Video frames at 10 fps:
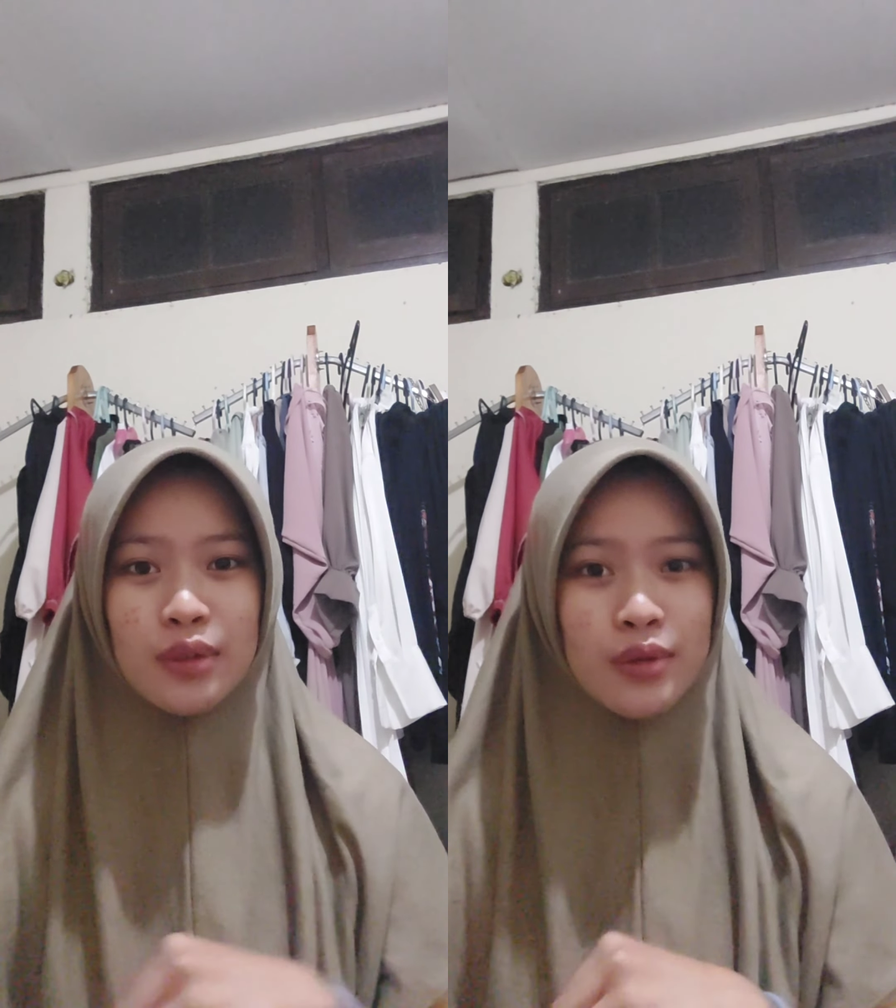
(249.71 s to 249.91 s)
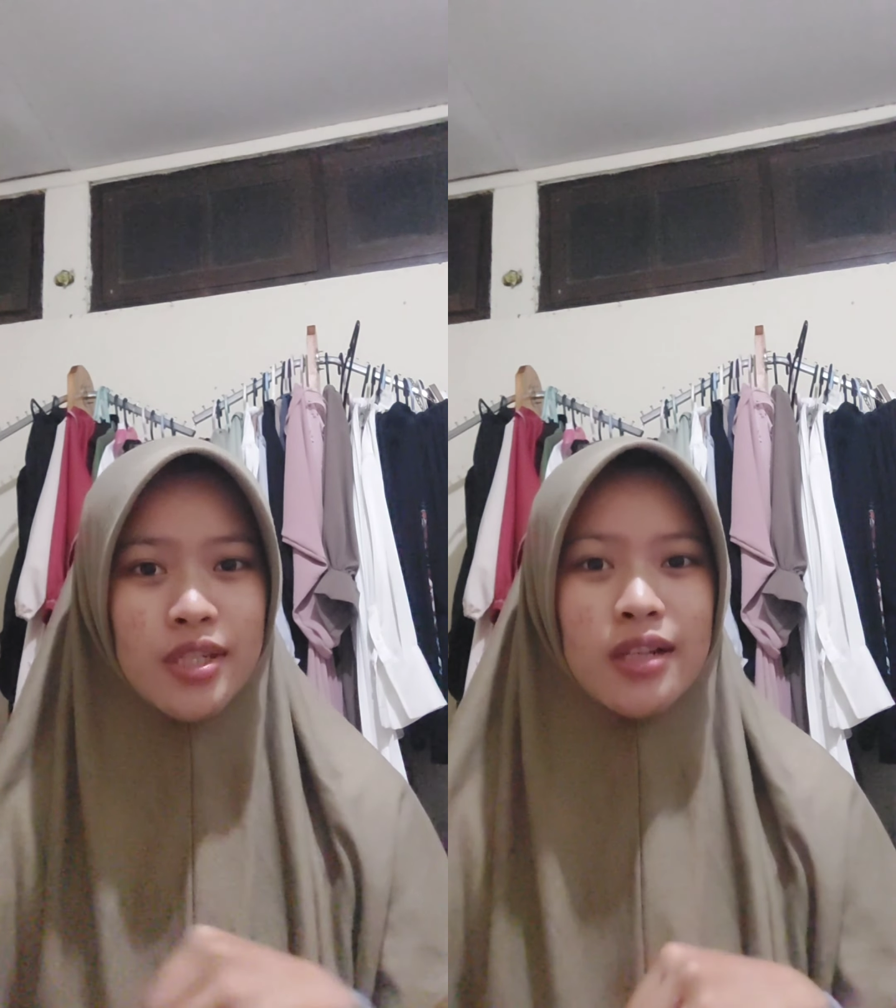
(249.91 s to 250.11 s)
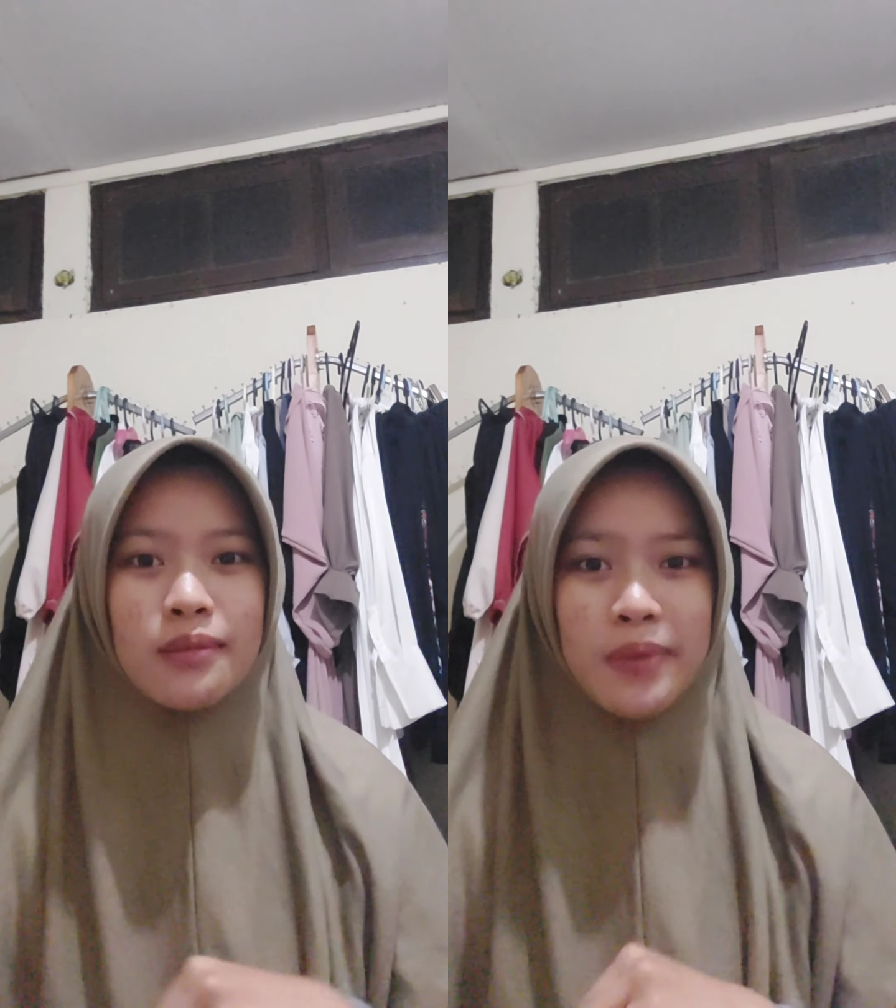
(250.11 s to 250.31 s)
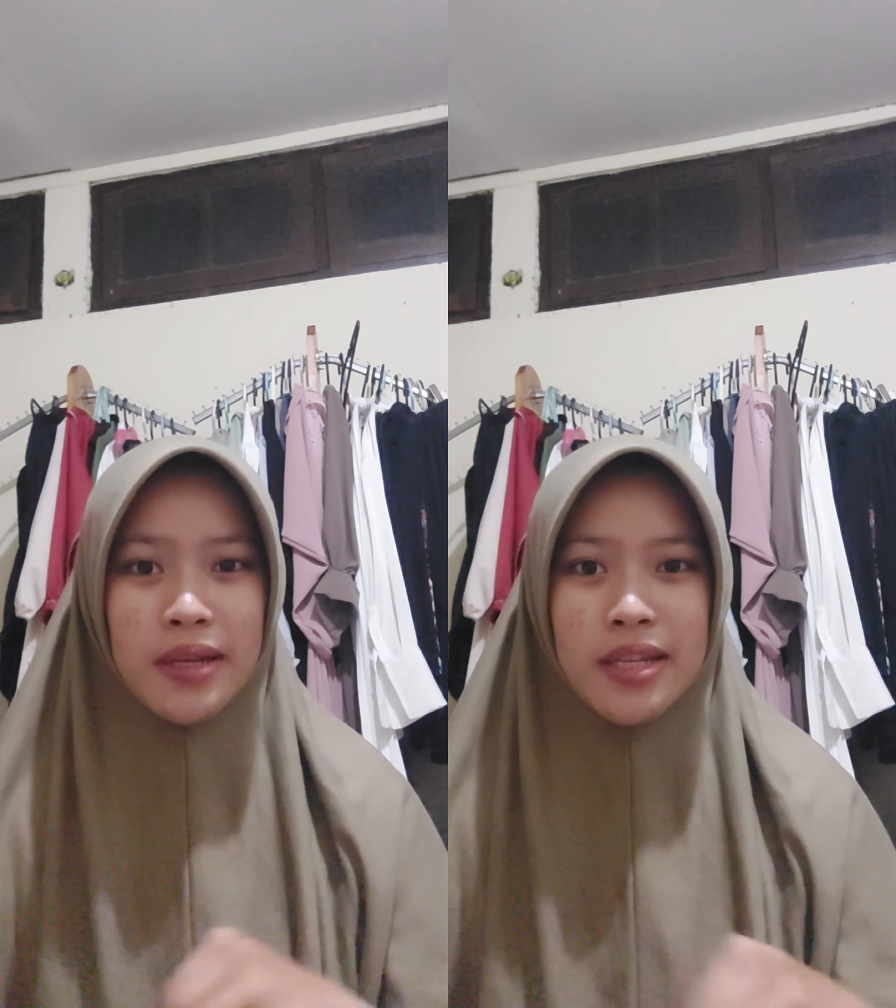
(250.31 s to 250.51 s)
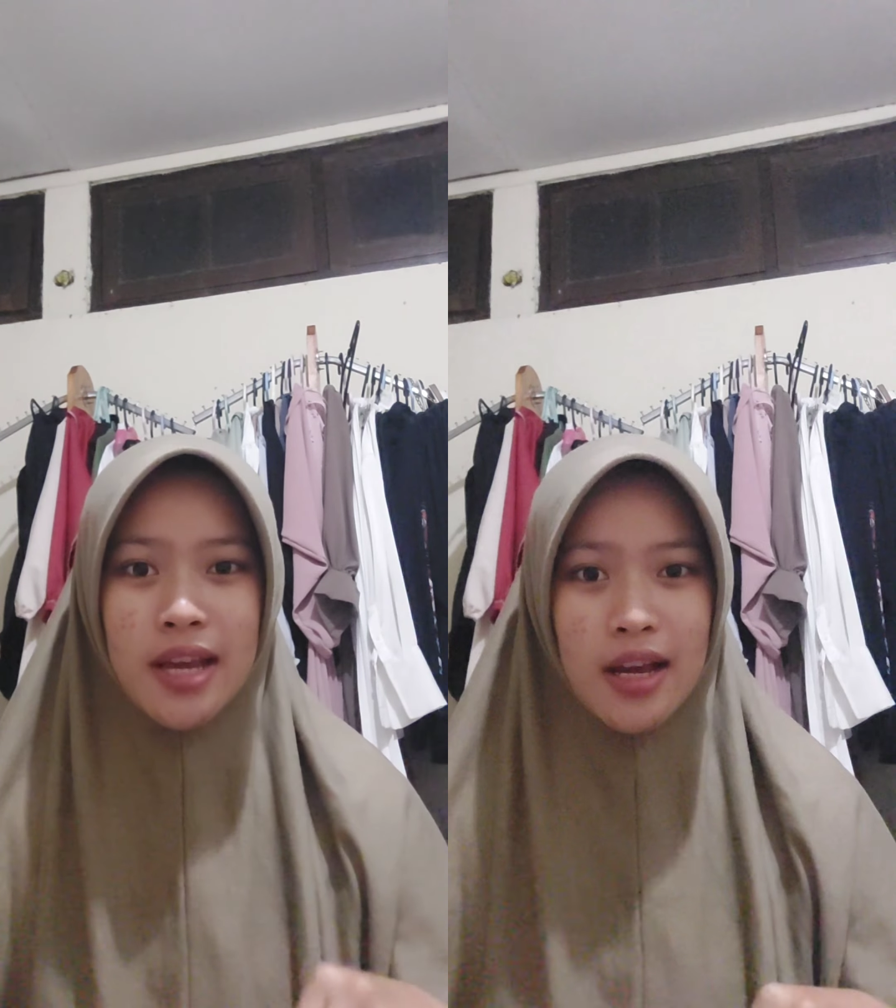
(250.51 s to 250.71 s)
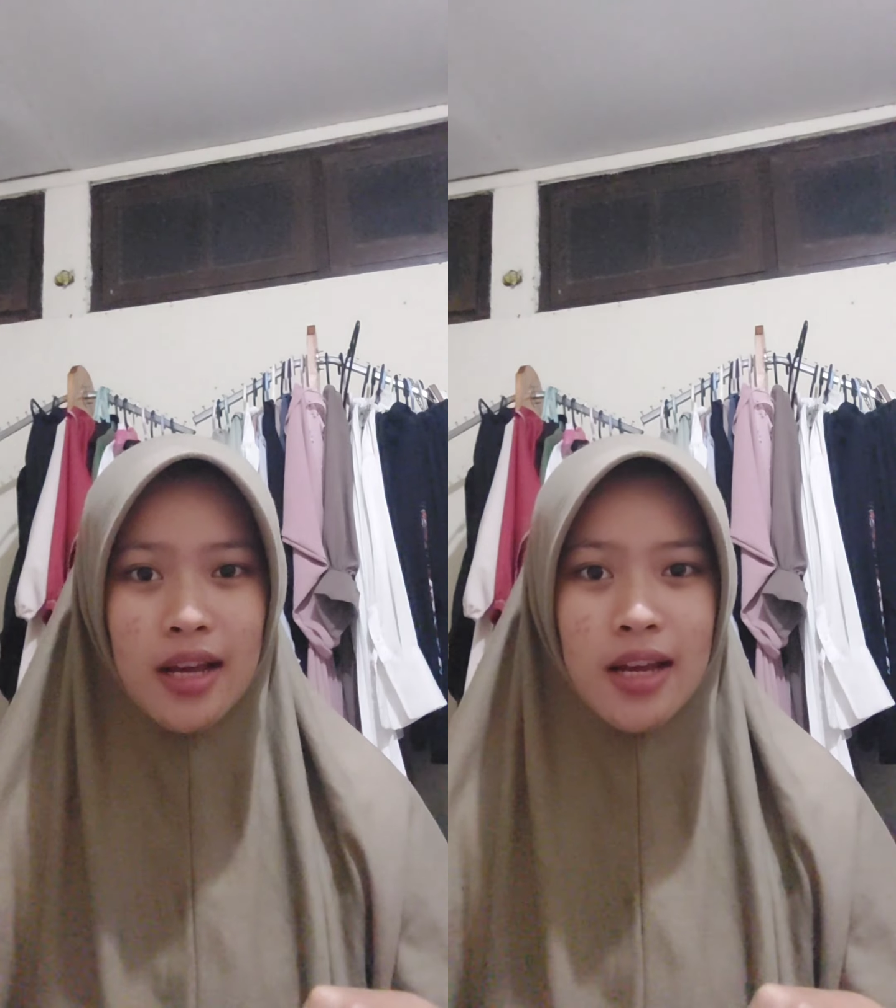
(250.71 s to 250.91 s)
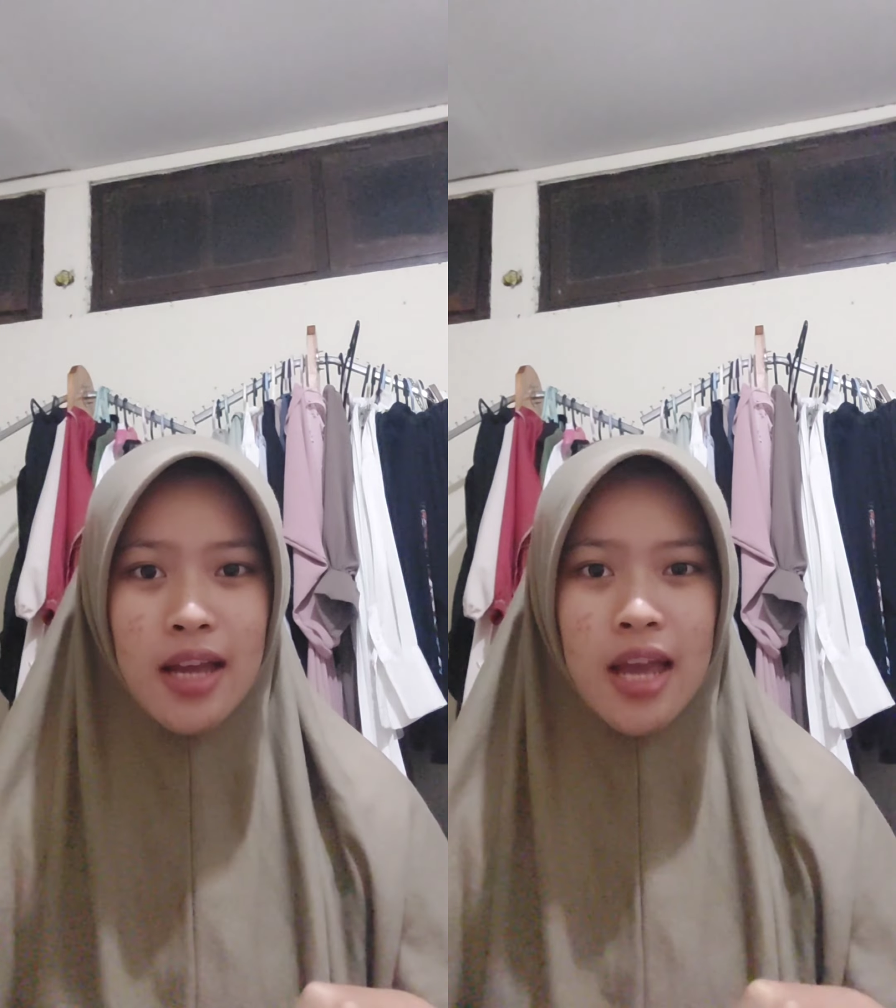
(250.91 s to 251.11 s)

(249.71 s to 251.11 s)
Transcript: social media